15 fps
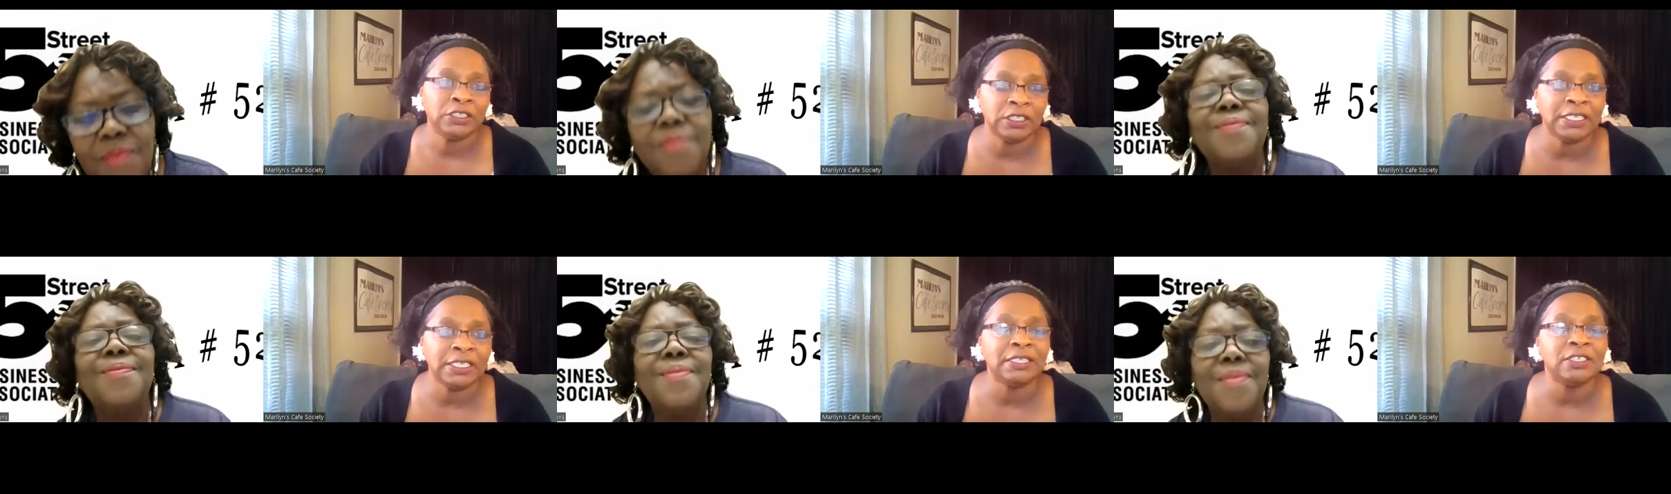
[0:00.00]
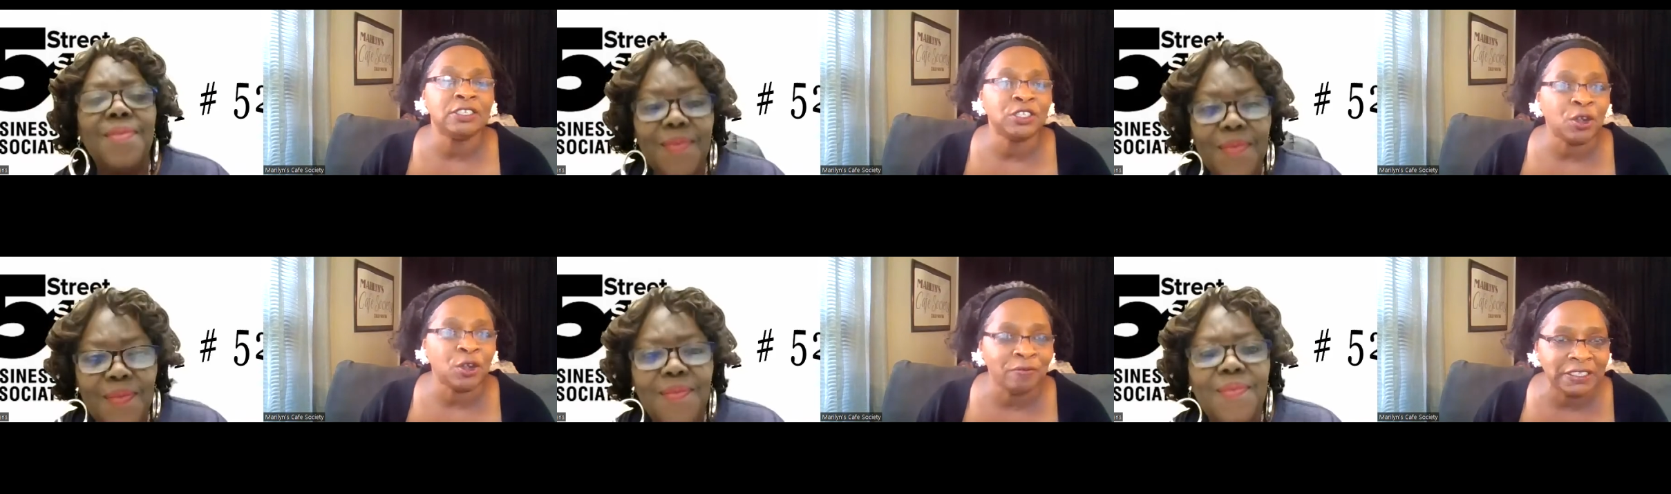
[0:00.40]
Speaker 1: to get the
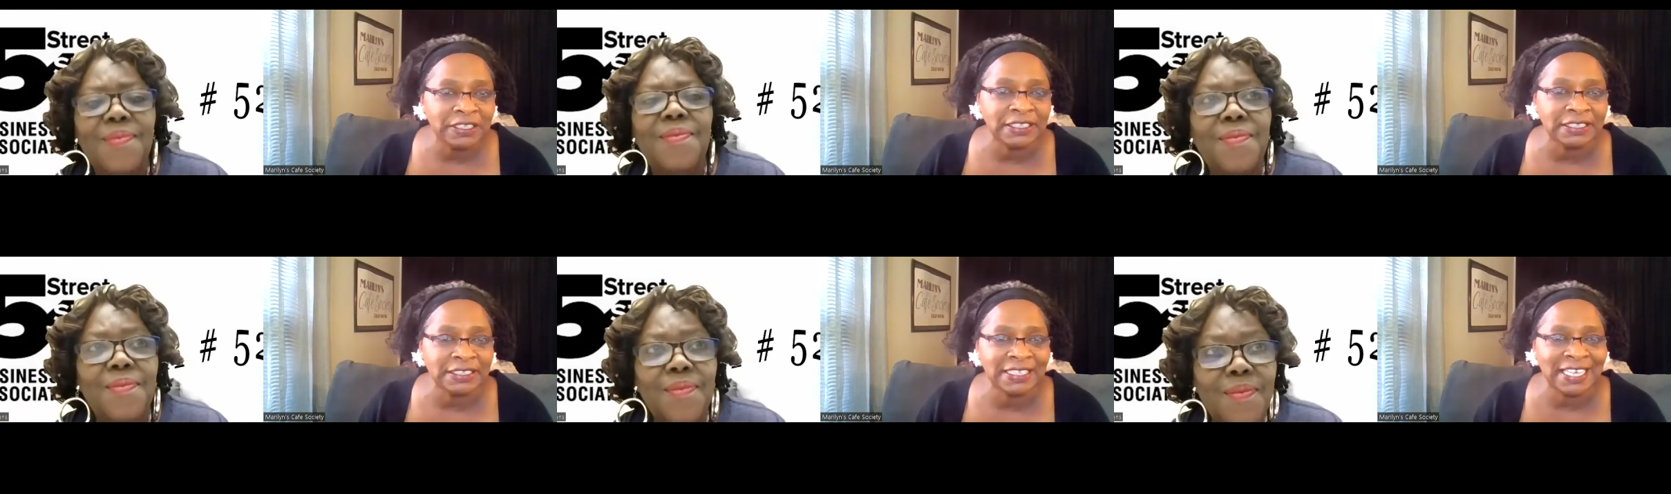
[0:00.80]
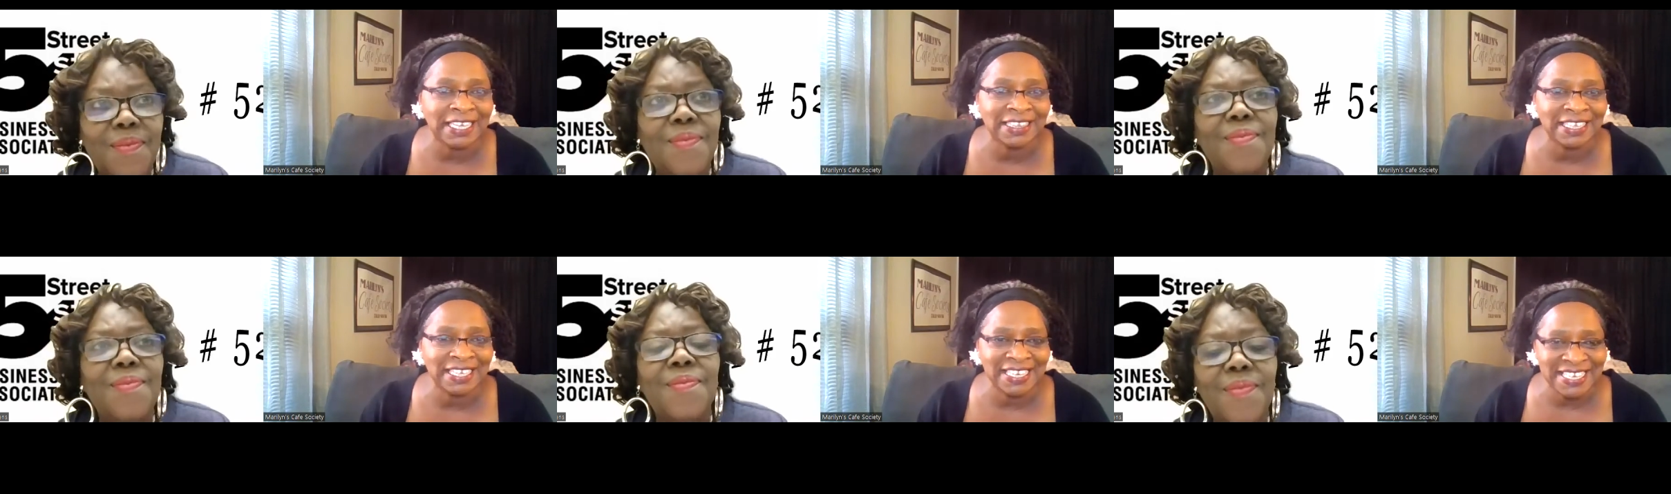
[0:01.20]
services
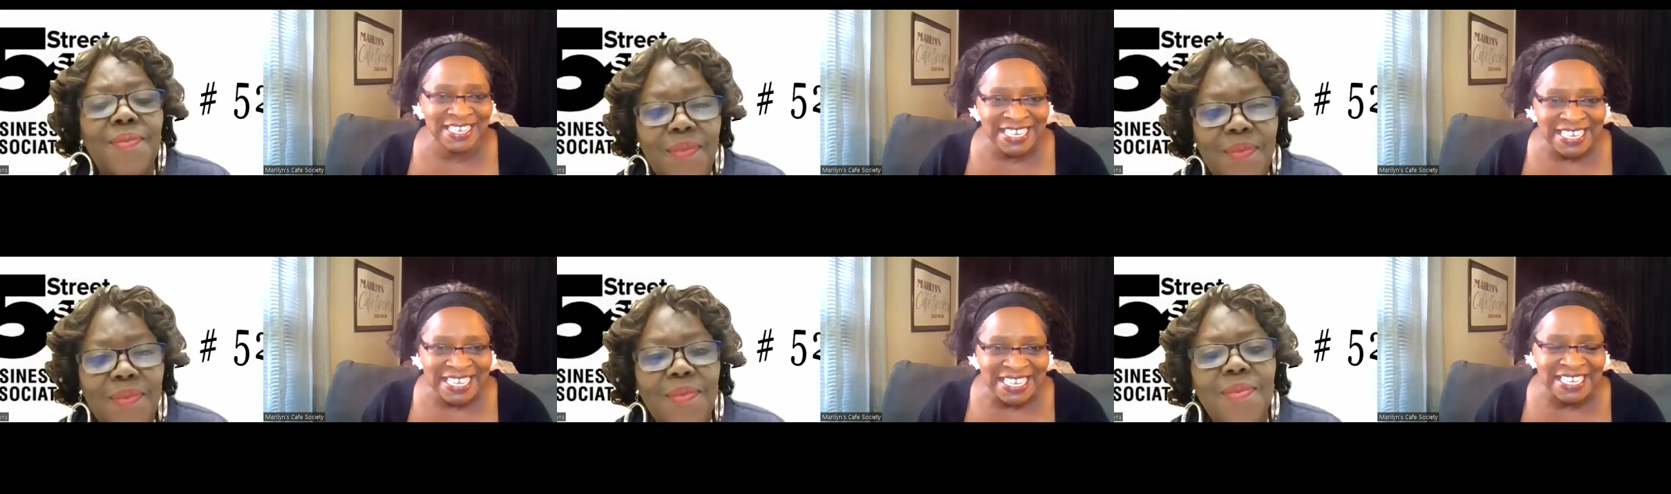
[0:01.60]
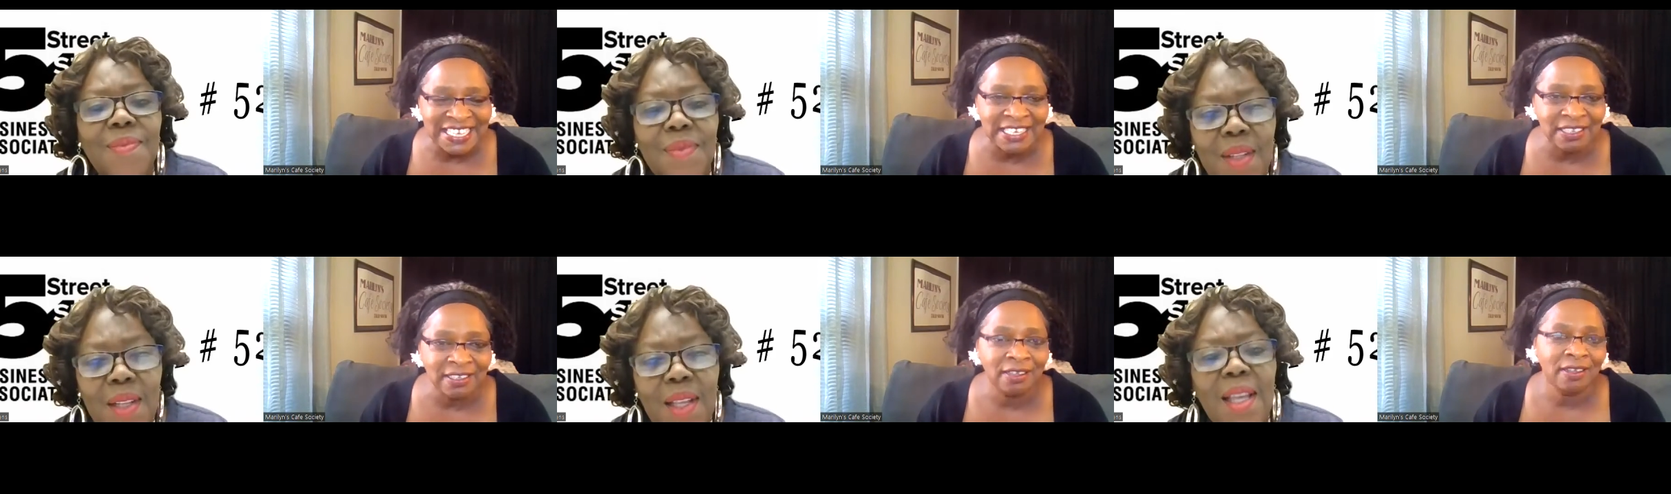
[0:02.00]
that they need.
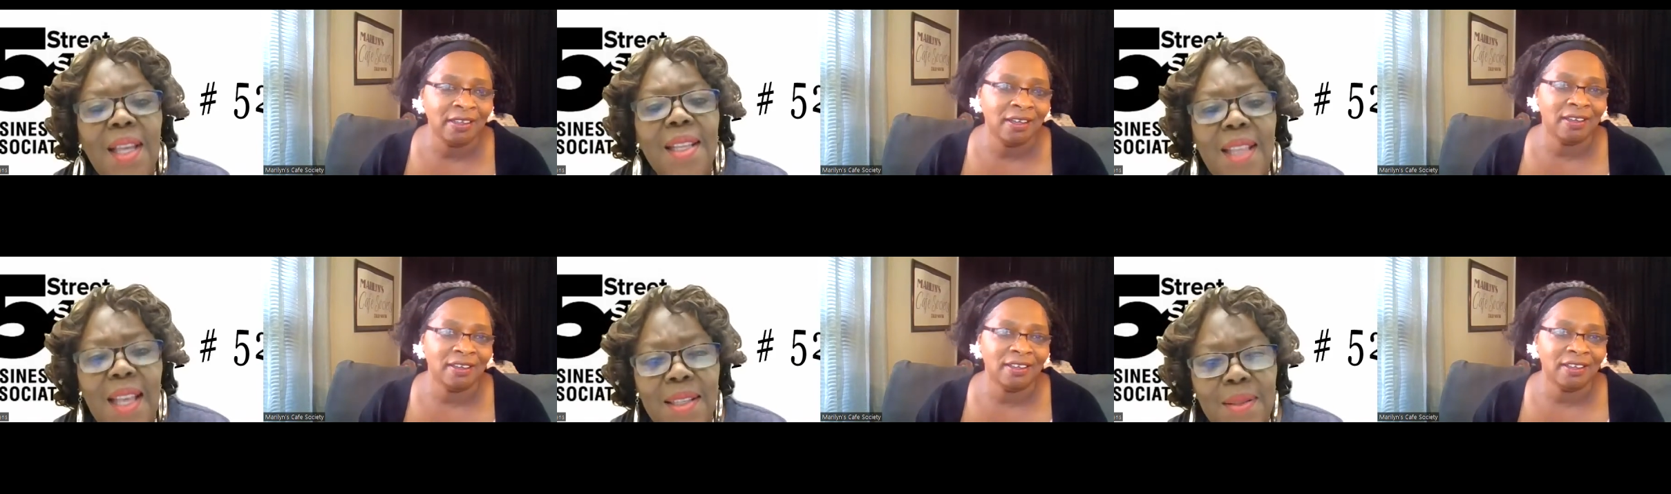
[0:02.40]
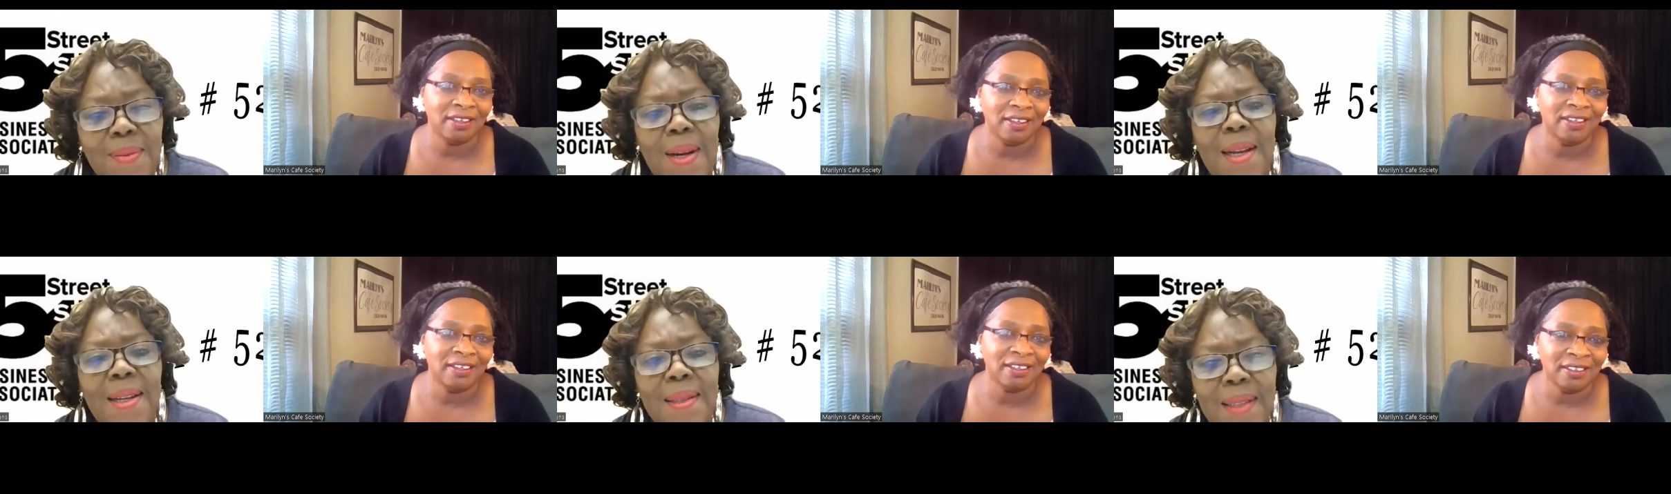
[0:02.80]
Speaker 2: That's
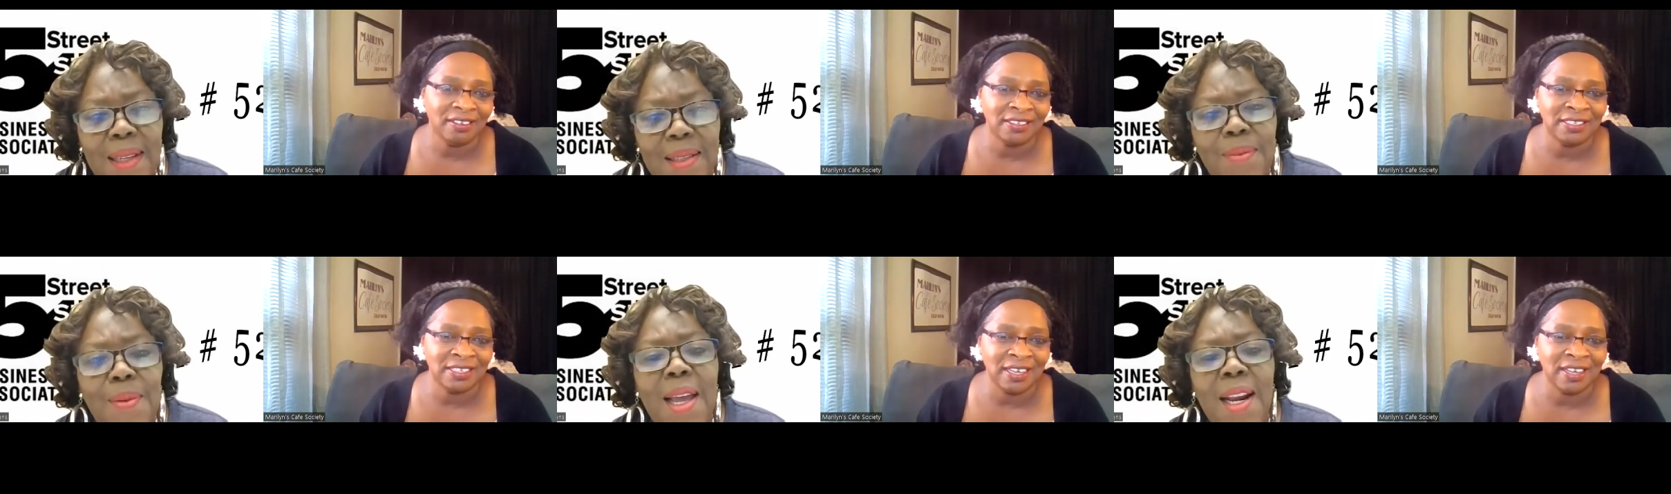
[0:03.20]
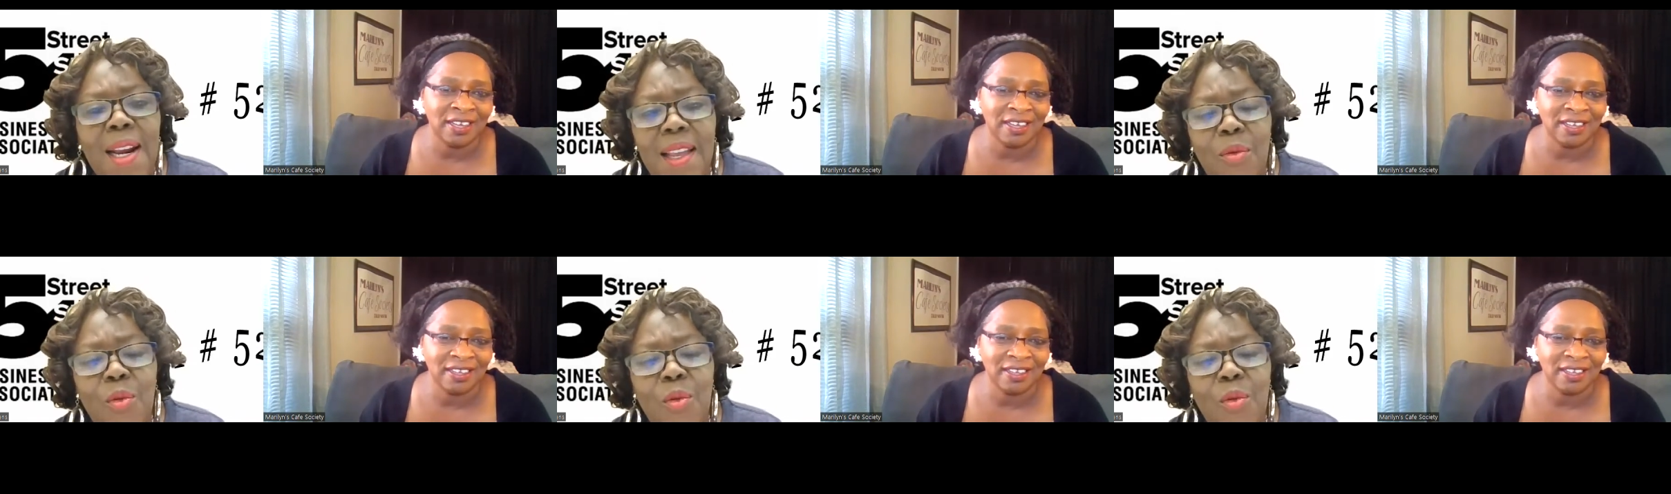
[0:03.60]
right. That's right. Yeah,